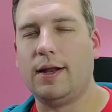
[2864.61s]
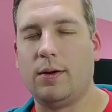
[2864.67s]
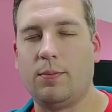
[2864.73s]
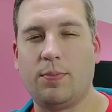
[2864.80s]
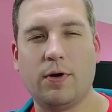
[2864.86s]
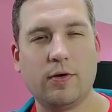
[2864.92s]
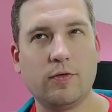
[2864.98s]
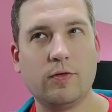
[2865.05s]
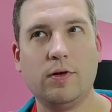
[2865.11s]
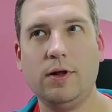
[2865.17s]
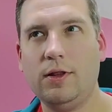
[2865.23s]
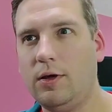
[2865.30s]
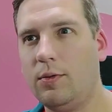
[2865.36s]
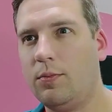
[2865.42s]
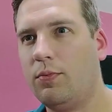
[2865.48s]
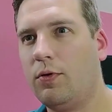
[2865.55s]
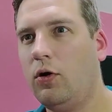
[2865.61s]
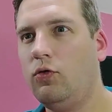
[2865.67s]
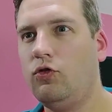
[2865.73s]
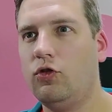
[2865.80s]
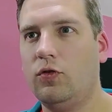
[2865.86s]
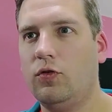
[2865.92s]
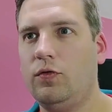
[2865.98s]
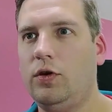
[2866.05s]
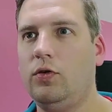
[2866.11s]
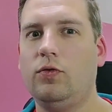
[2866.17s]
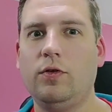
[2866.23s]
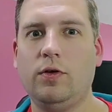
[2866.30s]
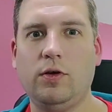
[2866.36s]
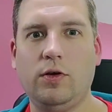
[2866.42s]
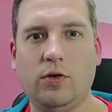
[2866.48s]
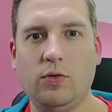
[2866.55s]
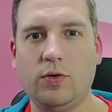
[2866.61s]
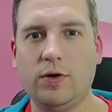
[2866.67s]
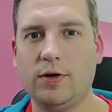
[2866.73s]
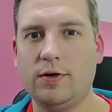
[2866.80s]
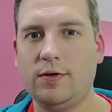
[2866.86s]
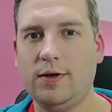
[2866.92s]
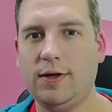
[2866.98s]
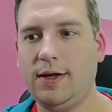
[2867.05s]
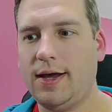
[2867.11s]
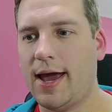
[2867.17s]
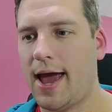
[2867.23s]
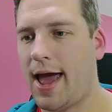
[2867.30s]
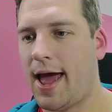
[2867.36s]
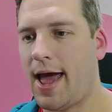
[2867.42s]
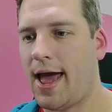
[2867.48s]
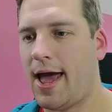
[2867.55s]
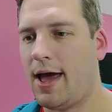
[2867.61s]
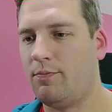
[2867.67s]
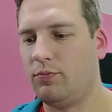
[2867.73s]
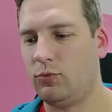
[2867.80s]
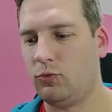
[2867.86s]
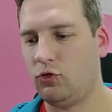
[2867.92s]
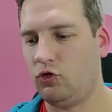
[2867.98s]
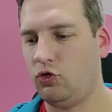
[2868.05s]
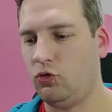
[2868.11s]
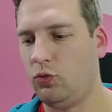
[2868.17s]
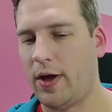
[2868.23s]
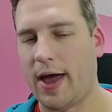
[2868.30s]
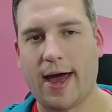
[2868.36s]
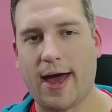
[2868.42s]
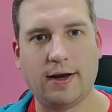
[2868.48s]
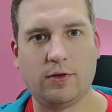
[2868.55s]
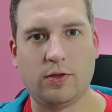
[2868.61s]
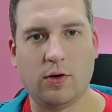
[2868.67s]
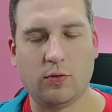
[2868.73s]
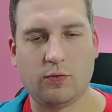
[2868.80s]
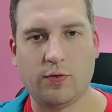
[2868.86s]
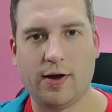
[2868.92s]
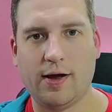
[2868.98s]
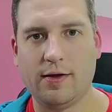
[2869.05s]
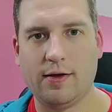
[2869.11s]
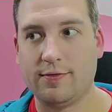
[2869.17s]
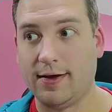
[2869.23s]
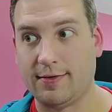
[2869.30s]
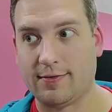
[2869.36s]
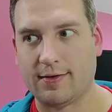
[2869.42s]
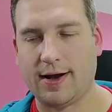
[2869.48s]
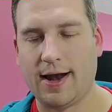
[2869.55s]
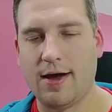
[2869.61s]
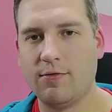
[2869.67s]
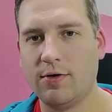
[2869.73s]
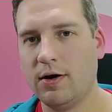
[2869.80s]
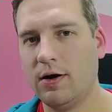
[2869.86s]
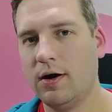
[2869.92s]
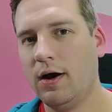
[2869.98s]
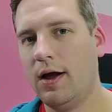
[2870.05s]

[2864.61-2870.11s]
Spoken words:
Now personally, the approach of using Unity to edit those files is clever,